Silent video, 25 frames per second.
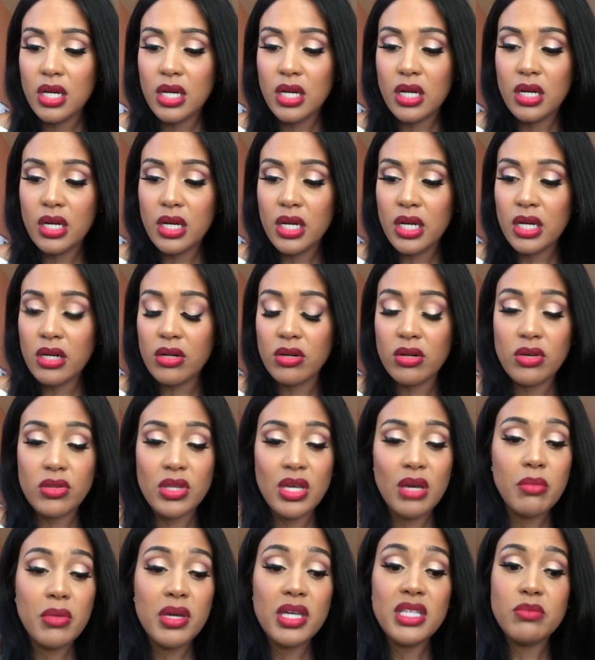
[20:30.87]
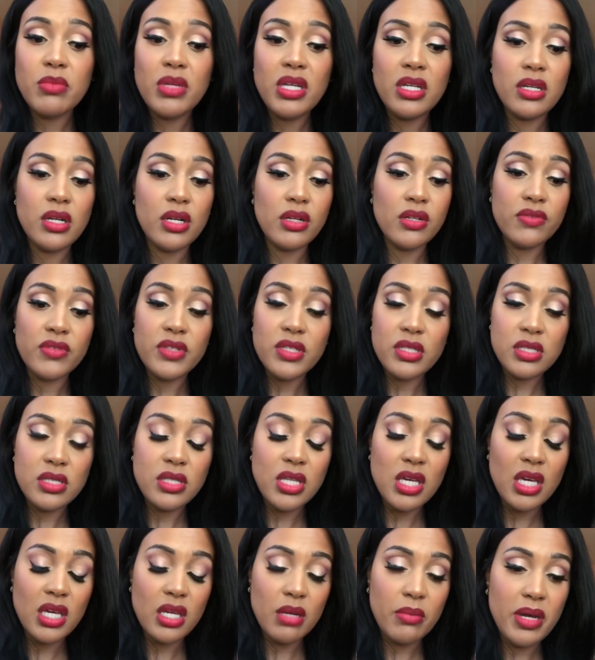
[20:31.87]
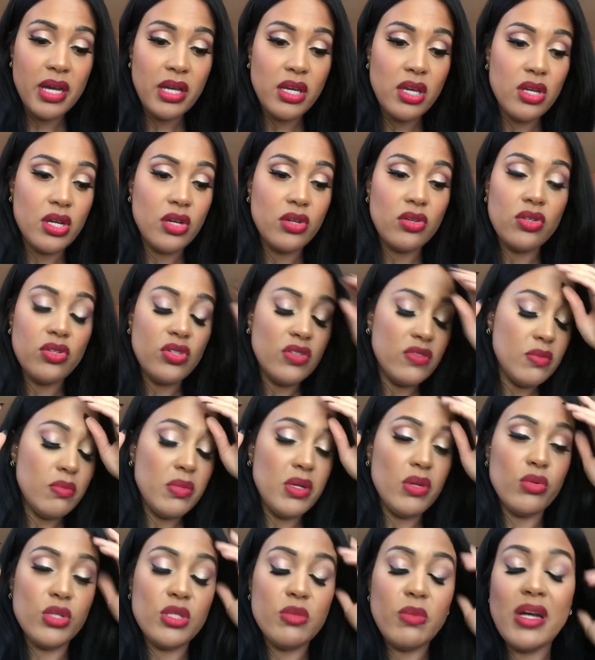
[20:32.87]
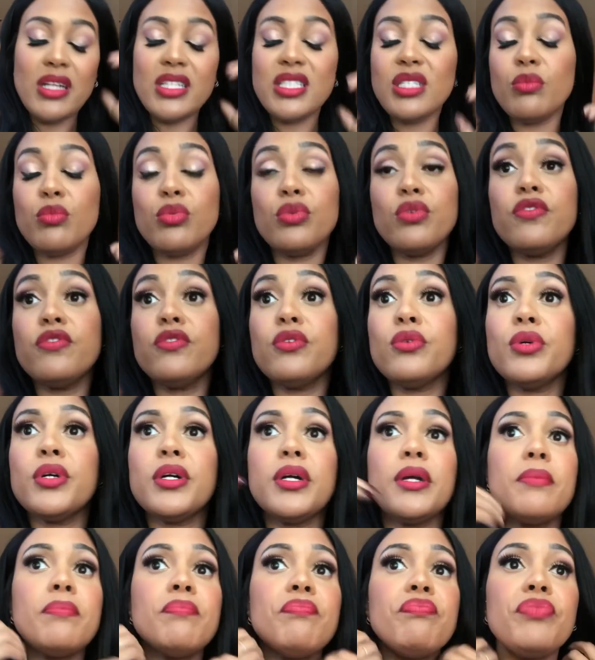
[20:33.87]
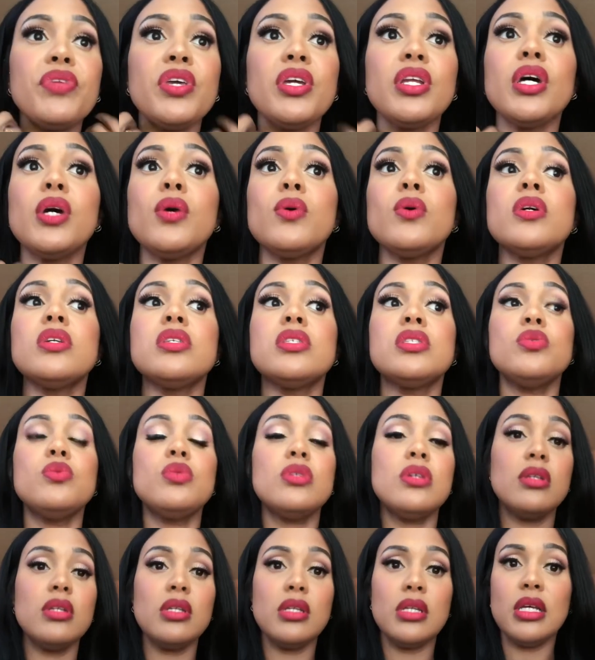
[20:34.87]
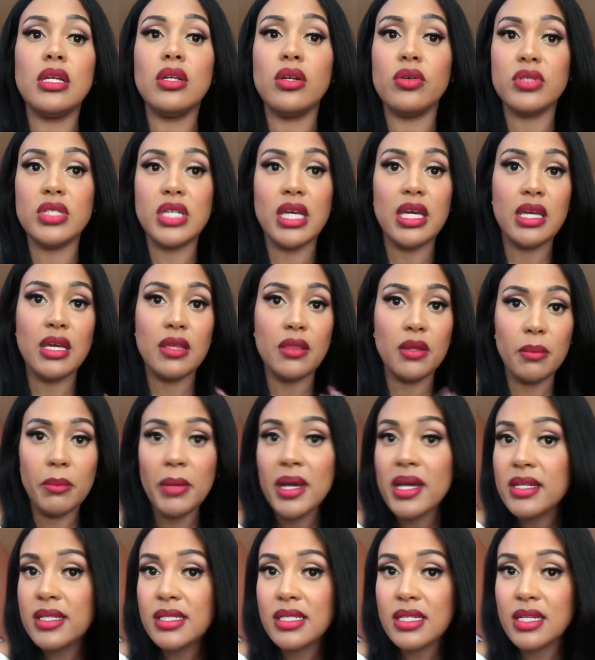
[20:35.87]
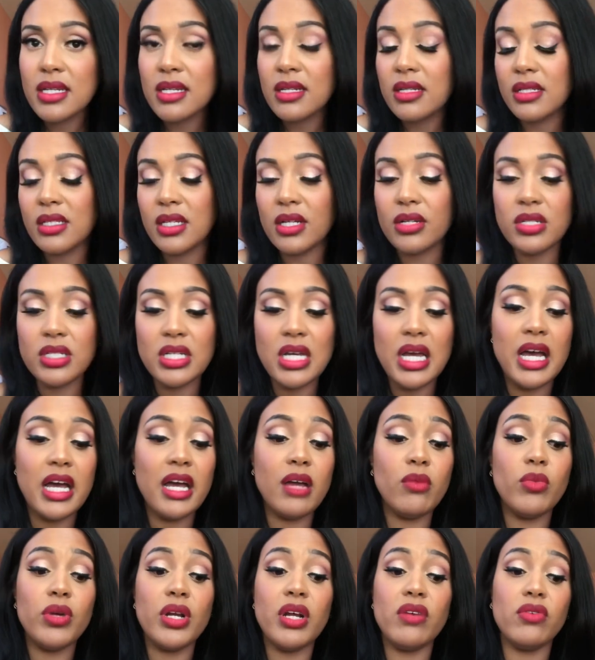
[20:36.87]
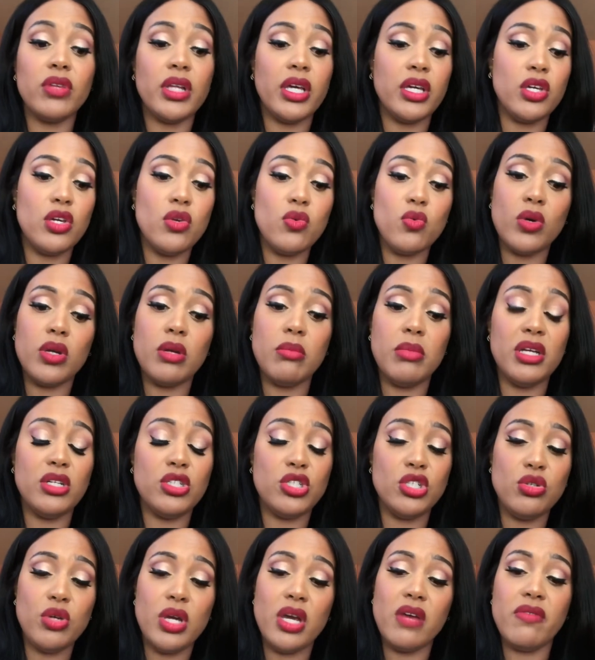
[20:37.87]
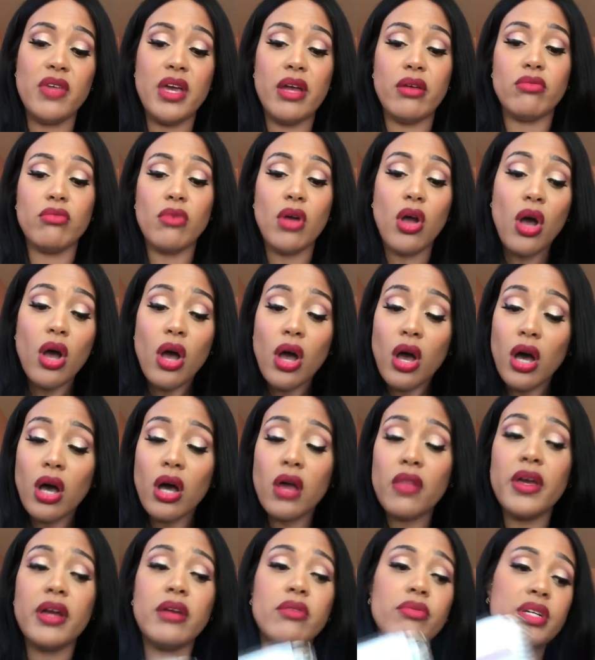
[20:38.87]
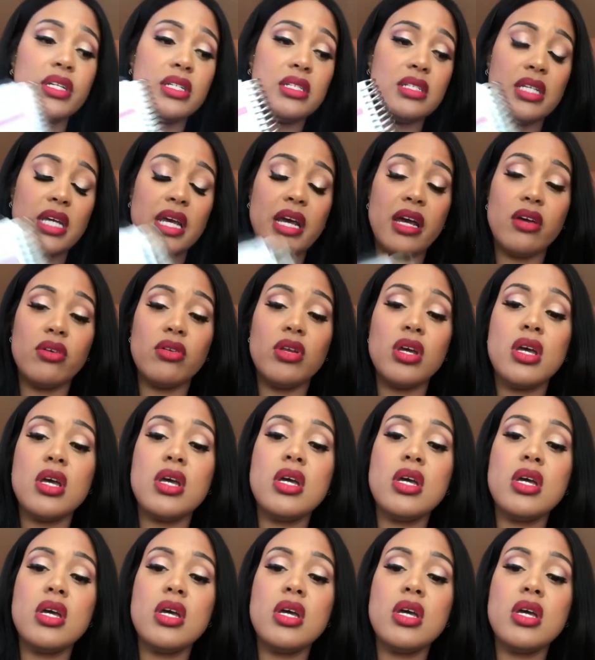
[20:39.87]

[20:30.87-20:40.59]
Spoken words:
I don't know, that makes me nervous thinking about, you have to be responsible for, a student, taking their medicine at a certain time, whatever. Like, you want to make sure you have all that written down.